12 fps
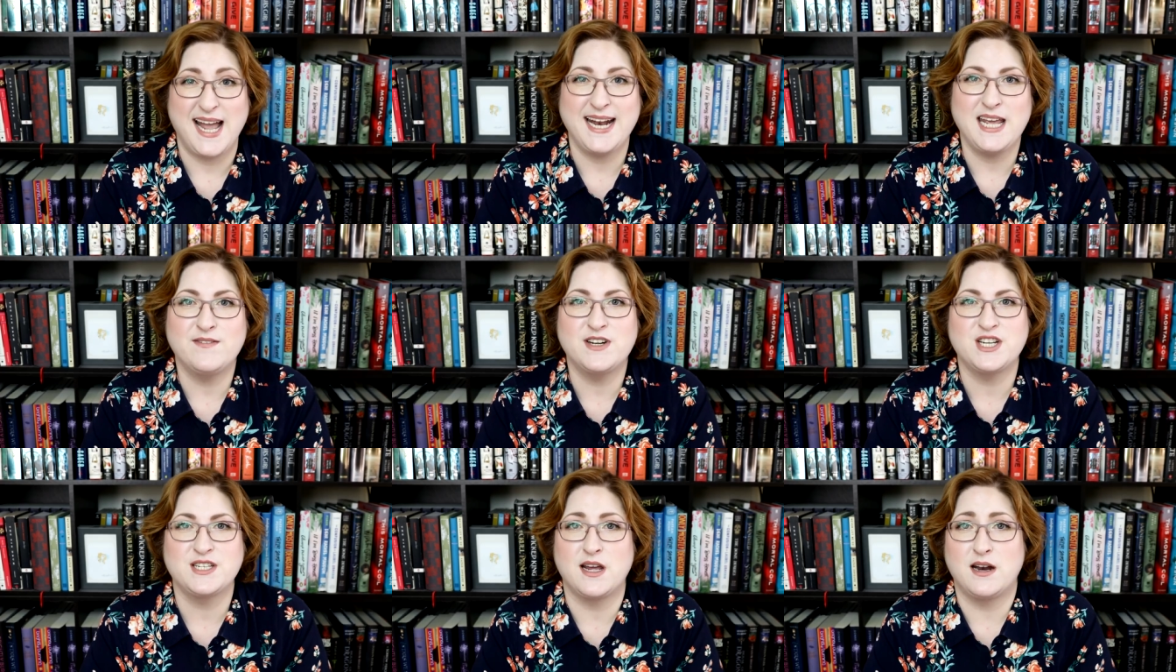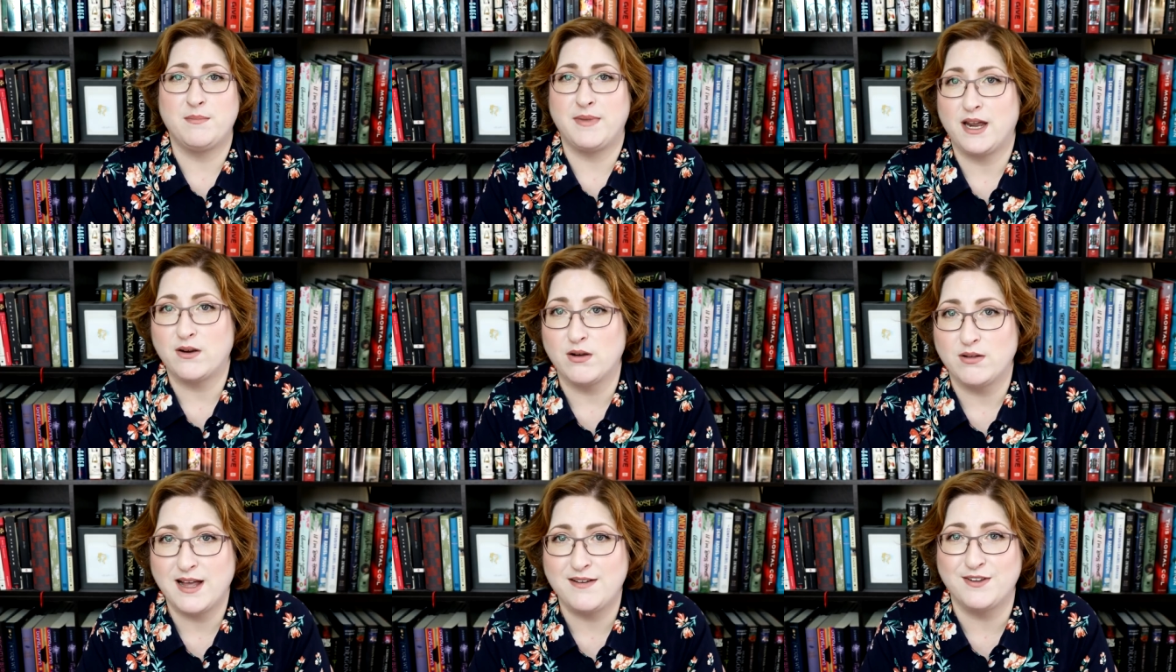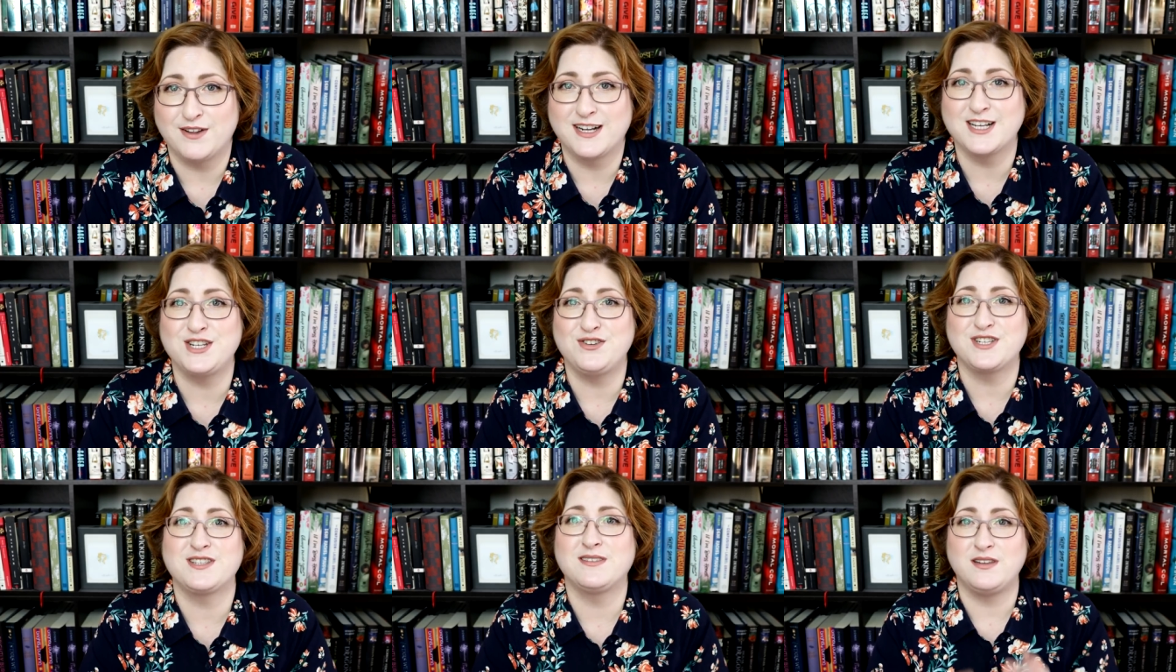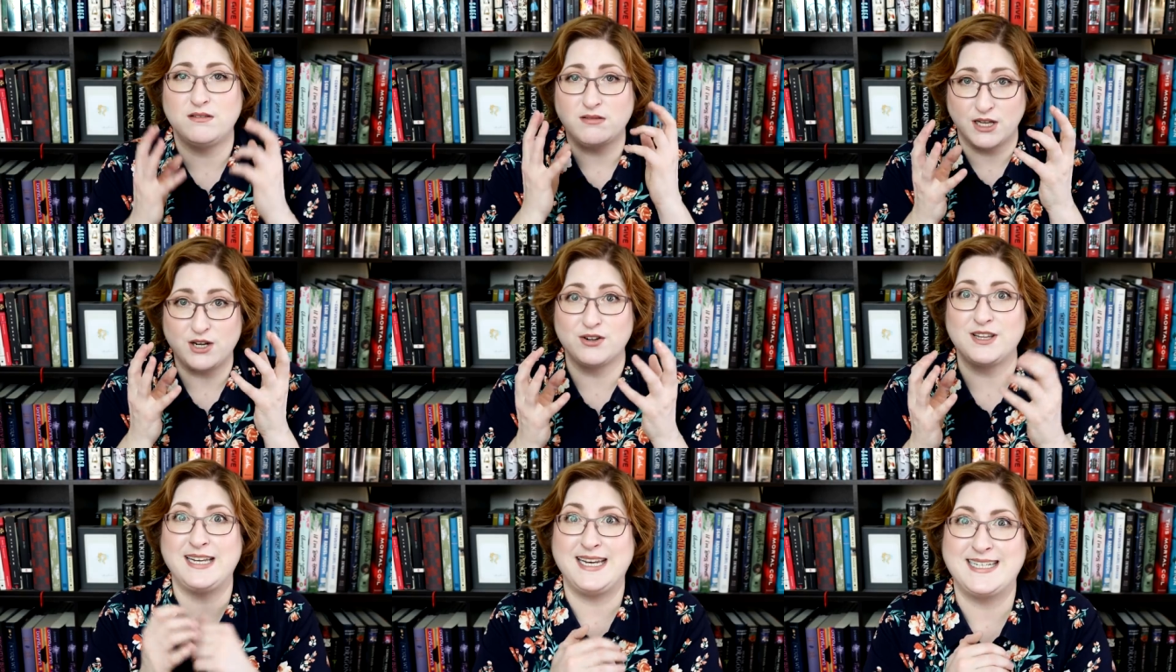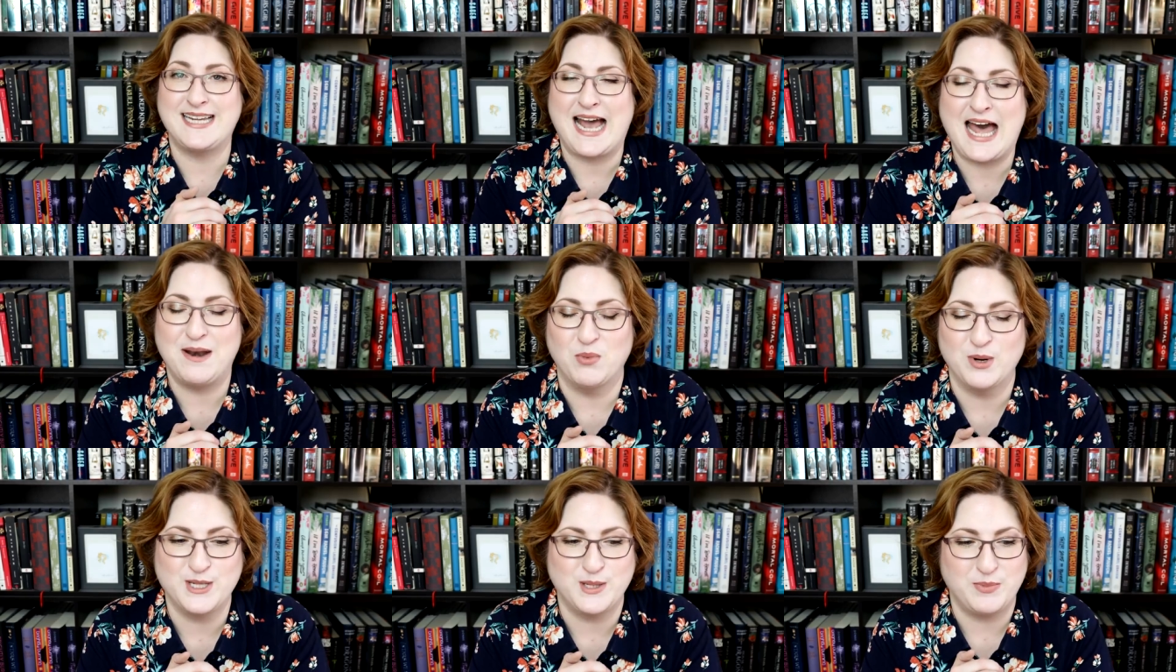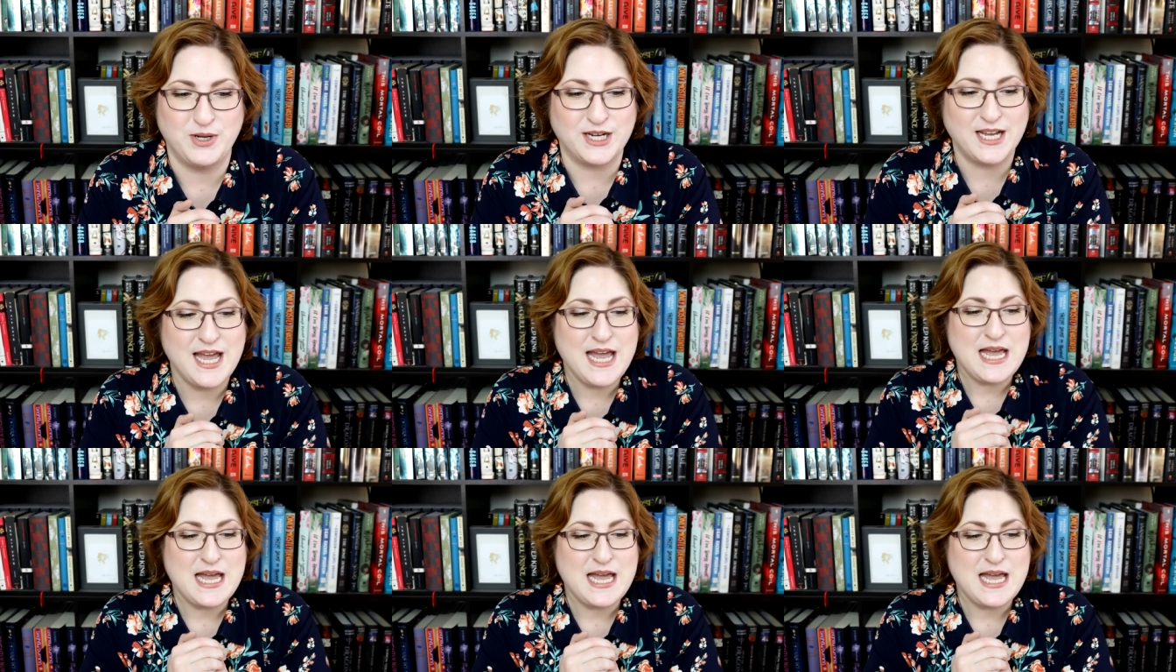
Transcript: and even just on a micro level because you just you literally need to add more to the book